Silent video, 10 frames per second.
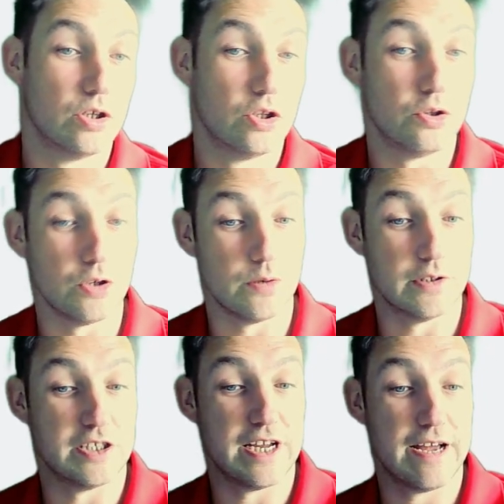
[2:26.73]
DocuWare is
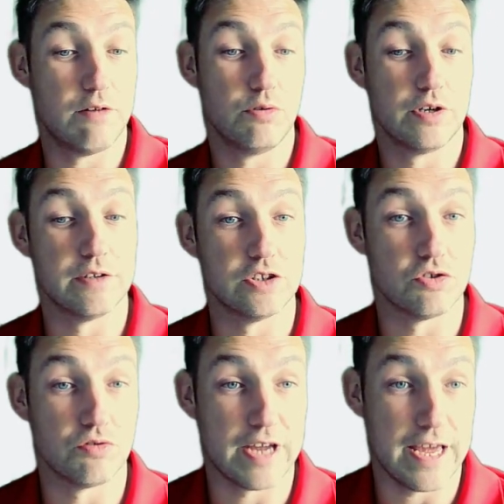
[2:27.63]
now going to
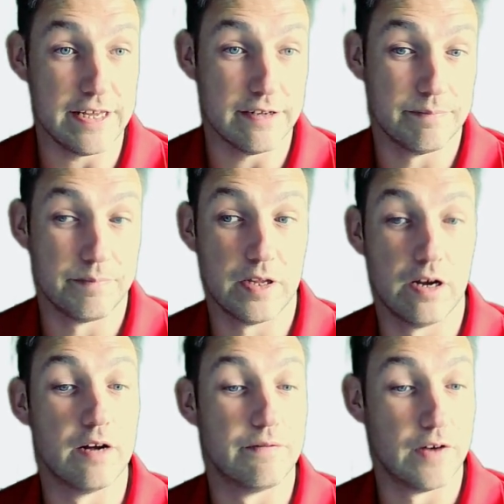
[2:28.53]
create
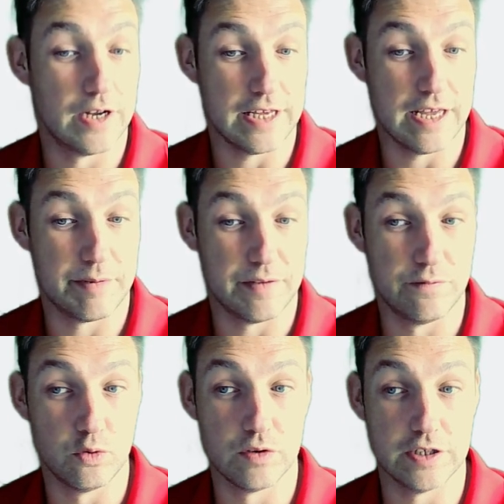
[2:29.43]
our filing cabinet
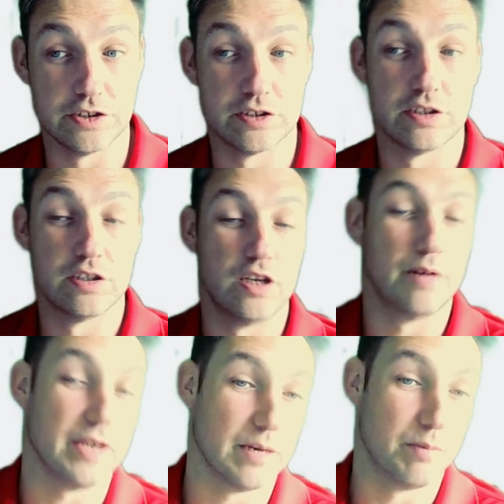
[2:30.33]
for us, and
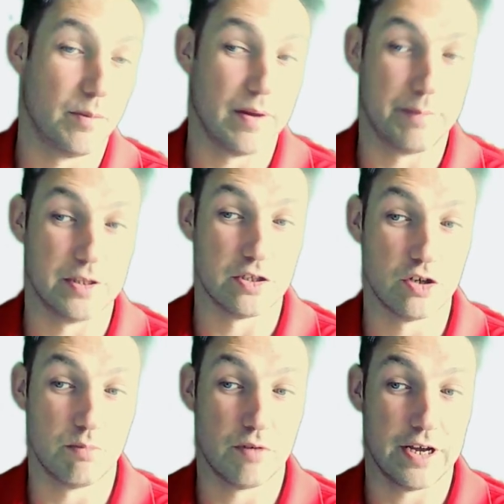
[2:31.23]
we get a pop-up in the
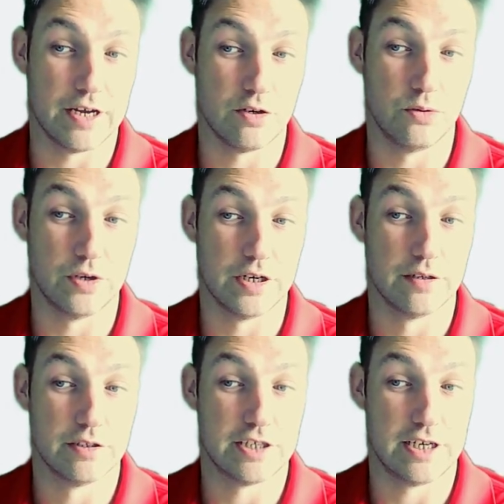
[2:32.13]
top right hand corner
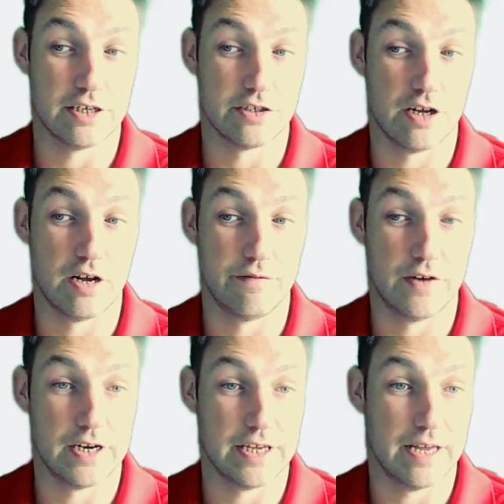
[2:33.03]
telling us that our
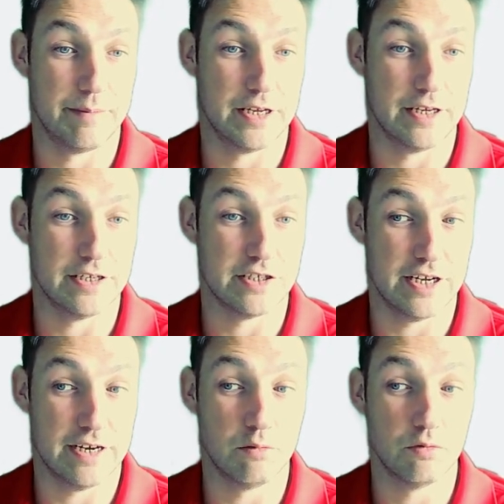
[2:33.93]
filing cabinet is
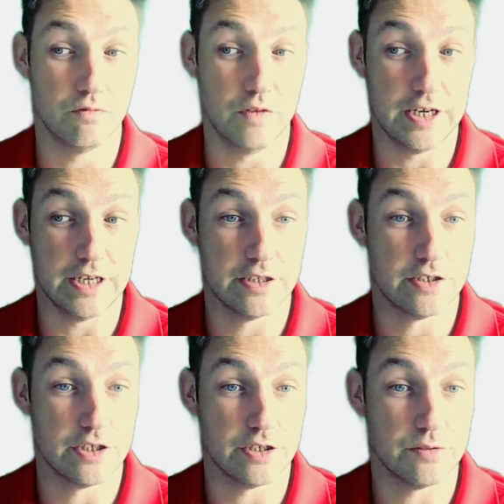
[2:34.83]
now ready
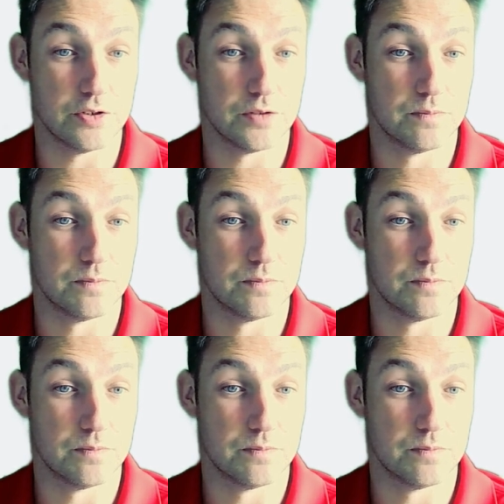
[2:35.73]
to use.